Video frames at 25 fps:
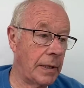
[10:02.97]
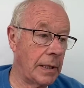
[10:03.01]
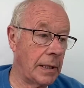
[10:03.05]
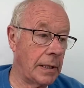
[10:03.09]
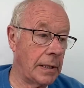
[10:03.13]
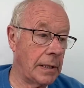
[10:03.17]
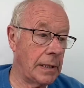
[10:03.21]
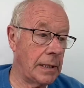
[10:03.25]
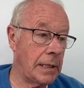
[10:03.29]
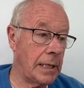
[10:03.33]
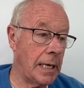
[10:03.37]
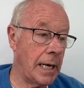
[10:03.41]

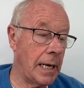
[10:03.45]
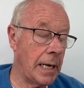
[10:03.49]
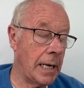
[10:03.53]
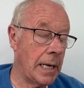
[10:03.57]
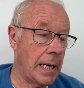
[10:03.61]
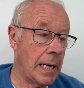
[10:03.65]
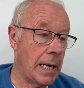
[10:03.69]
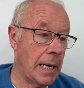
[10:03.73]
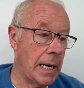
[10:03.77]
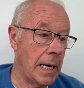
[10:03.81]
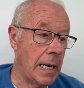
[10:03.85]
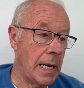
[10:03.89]
And
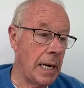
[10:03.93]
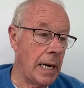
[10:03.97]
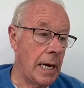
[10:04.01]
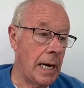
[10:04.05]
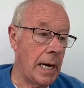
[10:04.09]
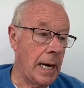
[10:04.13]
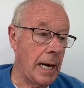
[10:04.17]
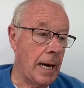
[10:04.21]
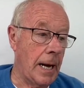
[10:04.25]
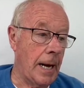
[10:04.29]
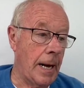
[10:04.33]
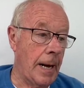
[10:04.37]

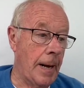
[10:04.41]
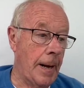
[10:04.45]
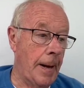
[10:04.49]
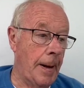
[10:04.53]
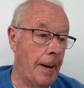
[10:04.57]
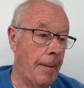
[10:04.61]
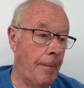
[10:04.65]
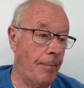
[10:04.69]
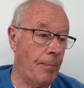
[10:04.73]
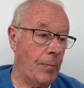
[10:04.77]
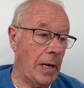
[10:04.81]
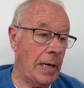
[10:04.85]

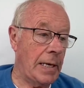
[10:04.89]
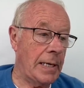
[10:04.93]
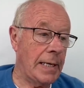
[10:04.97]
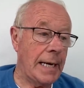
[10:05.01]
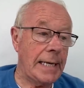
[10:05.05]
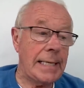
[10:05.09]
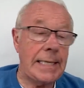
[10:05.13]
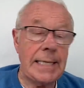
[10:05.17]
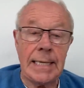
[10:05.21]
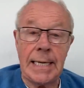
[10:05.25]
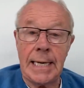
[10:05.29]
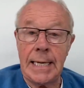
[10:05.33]
in
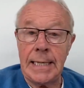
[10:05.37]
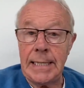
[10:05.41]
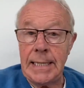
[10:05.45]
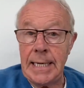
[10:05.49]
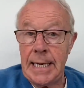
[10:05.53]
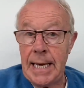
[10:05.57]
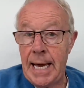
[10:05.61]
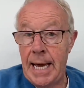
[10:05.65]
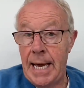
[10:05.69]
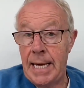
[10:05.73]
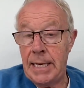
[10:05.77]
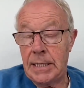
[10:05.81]

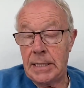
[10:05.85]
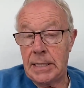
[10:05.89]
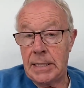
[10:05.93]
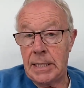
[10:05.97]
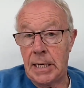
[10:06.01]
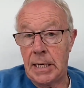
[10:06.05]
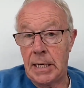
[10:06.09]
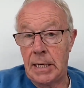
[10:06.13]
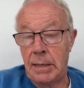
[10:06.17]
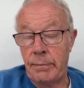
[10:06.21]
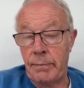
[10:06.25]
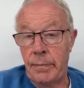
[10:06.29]
1998,
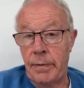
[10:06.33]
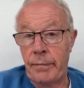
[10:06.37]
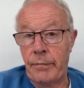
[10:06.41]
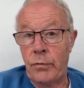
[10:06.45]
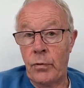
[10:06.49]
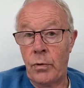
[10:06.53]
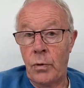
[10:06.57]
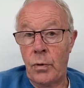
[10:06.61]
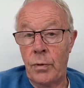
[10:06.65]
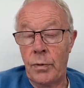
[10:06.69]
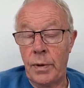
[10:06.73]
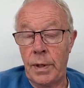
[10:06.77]

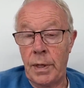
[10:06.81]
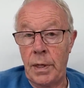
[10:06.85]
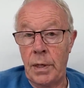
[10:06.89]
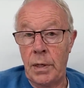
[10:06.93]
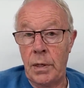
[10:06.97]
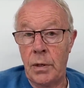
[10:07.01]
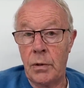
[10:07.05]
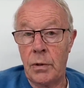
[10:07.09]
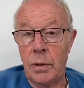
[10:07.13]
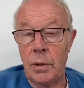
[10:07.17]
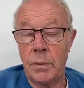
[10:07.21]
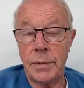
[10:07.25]
before the
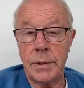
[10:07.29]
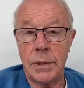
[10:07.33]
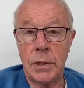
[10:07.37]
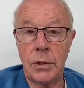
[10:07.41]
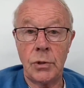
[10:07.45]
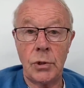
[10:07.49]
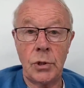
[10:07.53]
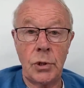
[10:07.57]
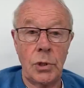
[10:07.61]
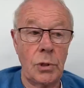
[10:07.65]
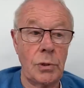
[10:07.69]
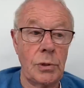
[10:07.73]
euro was
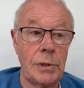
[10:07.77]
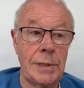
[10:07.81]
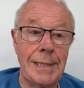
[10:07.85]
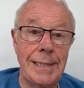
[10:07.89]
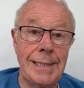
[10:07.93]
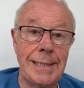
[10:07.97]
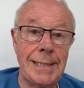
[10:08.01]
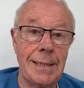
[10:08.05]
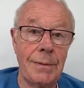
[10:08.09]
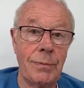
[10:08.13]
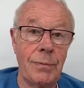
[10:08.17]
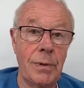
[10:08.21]
introduced,
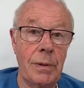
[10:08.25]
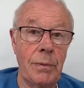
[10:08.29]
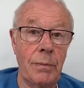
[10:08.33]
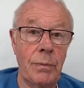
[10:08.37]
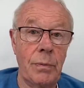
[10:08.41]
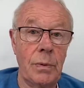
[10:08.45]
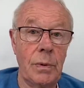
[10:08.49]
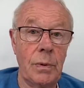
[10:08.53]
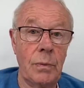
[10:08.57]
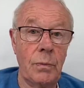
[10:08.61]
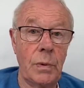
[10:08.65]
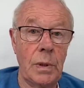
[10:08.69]
he said
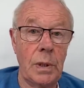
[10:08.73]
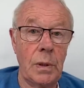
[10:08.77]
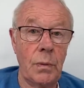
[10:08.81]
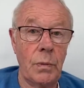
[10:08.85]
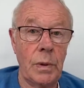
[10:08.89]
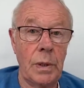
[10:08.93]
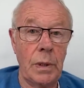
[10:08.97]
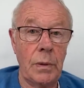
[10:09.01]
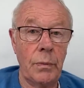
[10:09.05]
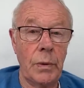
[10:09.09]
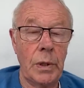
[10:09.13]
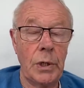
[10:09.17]

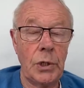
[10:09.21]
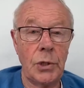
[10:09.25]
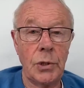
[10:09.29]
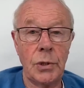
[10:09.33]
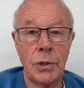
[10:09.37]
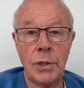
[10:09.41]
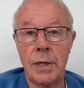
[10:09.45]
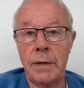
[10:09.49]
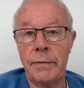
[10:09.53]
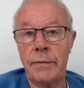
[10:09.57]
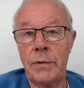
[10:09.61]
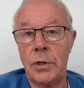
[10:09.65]
we
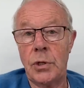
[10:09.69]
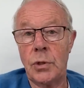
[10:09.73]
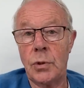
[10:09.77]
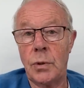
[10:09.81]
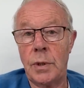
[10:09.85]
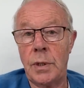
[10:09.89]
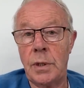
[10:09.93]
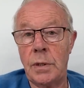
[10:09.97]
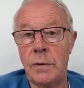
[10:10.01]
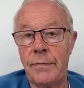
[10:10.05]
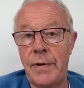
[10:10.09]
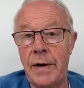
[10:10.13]
should definitely
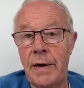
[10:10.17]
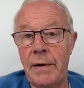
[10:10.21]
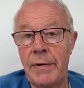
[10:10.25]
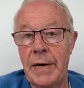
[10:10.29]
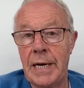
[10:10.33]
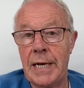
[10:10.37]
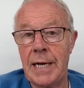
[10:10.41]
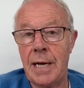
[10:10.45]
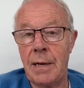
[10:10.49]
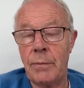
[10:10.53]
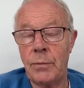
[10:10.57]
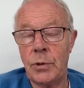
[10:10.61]
join. He was very,
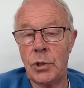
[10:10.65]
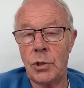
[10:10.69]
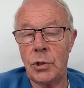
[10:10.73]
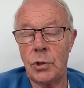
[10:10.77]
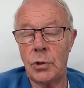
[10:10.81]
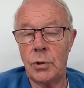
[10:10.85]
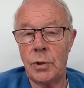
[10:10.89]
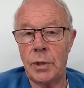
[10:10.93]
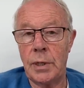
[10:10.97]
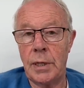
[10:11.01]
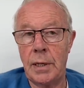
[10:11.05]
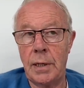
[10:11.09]
very keen we should
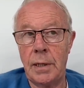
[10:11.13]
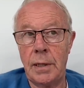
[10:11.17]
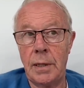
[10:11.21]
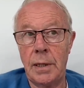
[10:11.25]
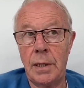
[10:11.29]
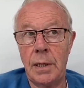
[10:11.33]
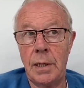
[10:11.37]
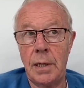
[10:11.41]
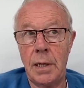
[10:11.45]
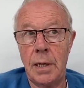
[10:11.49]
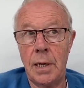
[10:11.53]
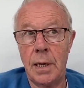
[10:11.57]
join.
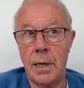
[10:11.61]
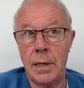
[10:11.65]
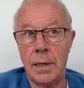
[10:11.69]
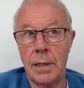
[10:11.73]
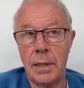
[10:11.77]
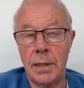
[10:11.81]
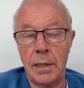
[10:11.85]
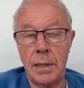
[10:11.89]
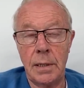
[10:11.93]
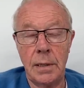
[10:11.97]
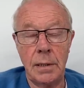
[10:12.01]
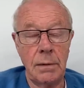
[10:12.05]

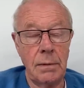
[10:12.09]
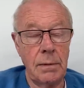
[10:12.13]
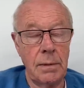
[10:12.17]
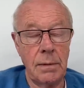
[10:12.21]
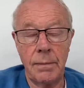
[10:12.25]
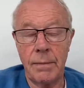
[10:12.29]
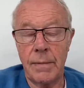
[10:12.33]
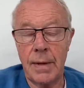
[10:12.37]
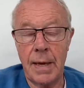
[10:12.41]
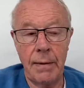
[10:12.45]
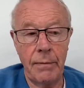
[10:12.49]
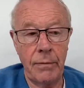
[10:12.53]
He
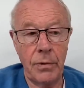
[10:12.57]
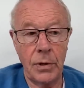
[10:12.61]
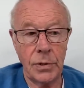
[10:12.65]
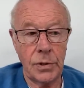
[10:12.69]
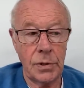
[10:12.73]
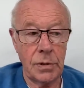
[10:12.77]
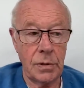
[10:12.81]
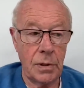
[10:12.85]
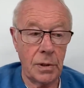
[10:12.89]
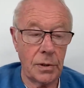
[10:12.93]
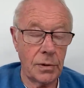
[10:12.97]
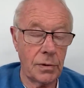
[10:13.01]
gave
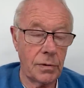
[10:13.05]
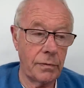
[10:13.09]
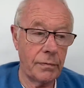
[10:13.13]
lots of